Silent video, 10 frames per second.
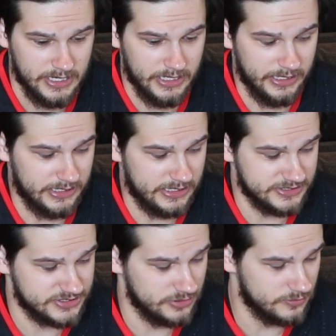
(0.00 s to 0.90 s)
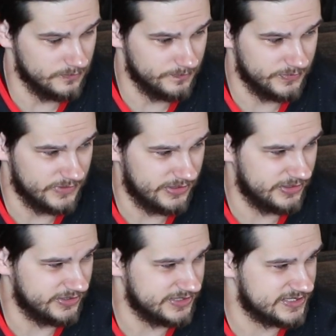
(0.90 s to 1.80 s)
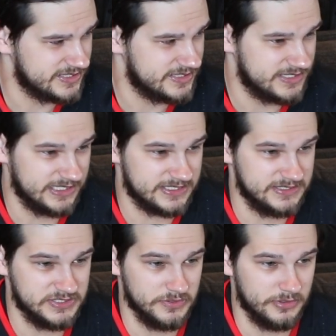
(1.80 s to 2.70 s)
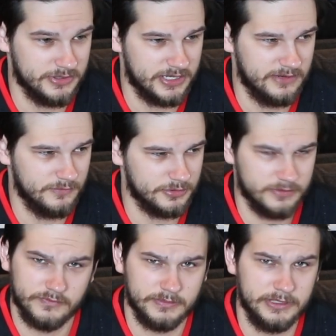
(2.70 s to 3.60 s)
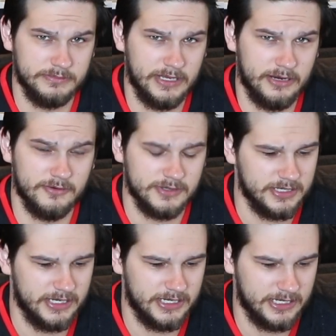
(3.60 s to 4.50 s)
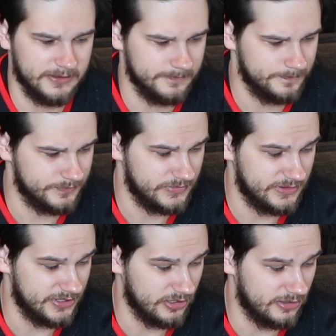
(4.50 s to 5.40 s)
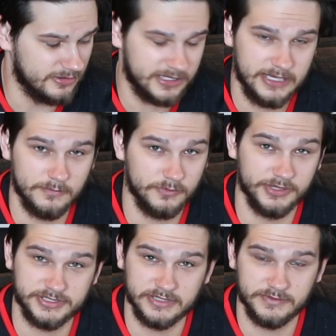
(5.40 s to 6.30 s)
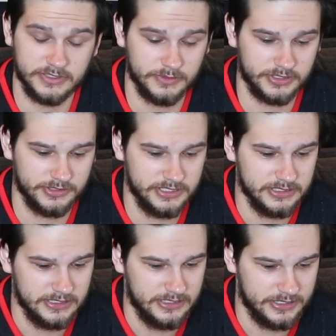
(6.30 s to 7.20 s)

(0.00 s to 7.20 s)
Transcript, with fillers: Uh, so I think that's six in total that I've ordered from him now. Um, they all came relatively quickly.